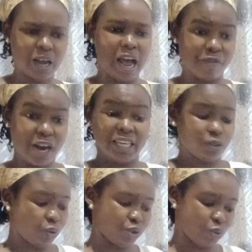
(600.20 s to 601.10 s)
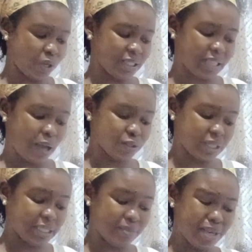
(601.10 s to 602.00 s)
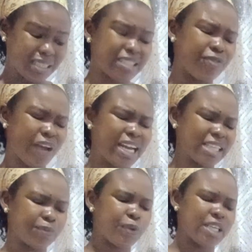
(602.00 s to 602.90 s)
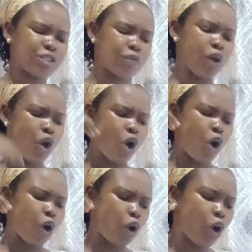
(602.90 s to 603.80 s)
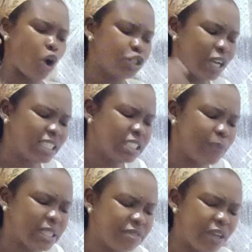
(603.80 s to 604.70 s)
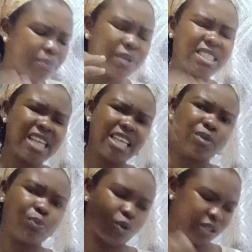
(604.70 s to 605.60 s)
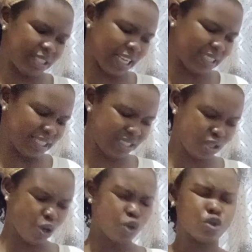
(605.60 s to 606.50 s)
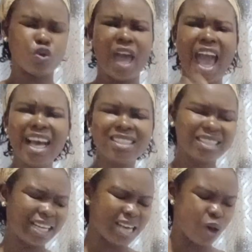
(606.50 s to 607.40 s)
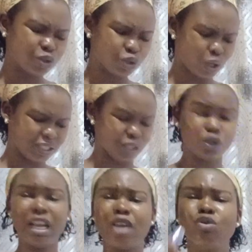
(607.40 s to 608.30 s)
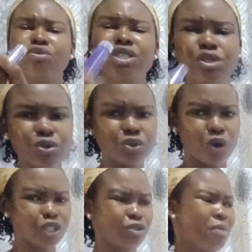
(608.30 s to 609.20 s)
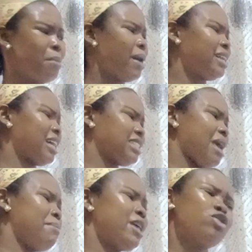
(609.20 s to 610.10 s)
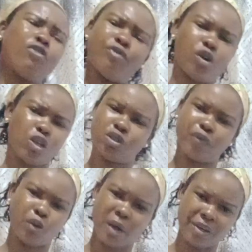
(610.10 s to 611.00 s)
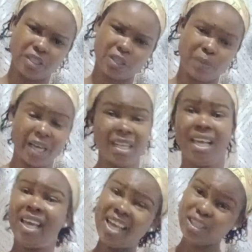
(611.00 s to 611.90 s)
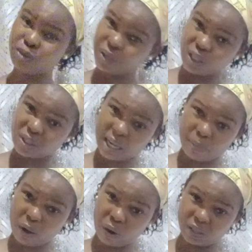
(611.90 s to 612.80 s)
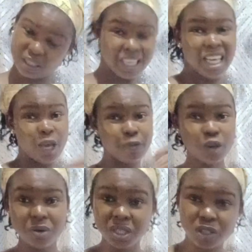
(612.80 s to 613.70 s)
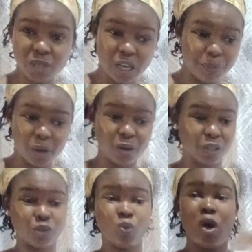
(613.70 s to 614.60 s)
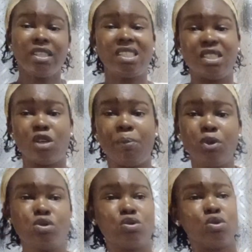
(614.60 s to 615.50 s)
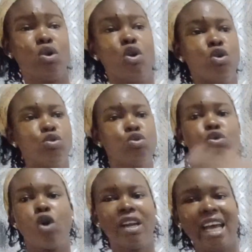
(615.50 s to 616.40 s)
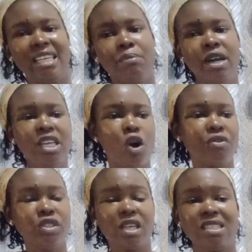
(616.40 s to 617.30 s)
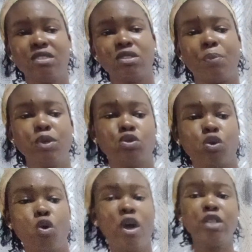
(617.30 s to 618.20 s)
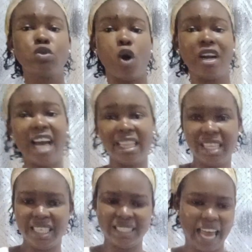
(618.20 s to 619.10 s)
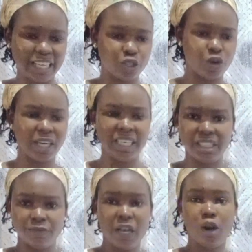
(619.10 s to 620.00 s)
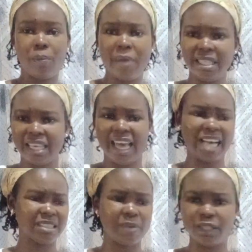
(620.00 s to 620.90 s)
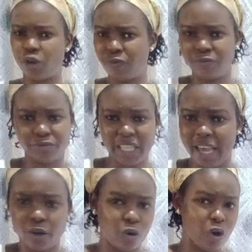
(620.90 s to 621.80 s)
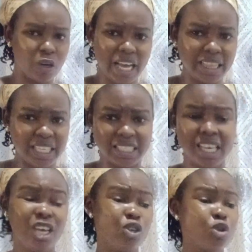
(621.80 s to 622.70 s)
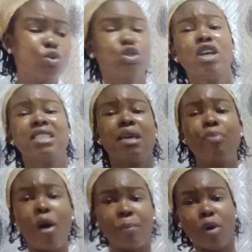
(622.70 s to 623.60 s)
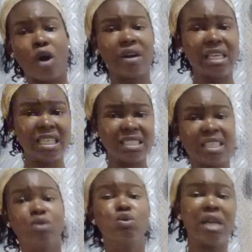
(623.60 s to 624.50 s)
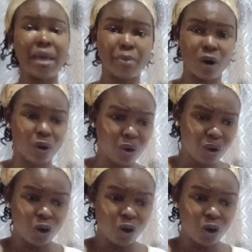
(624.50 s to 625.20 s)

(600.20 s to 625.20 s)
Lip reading: now, I've already told you what outsourcing means. It's defined as the process of contracting specific business processes to external sources so that you reduce costs. Remember that a major focus of human resource planning is to reduce labor costs. If you don't reduce labor costs, what is supposed to do the money or resources is supposed to go into other things like training, development, enhancement of tech or other things. You will just keep on pouring it into labor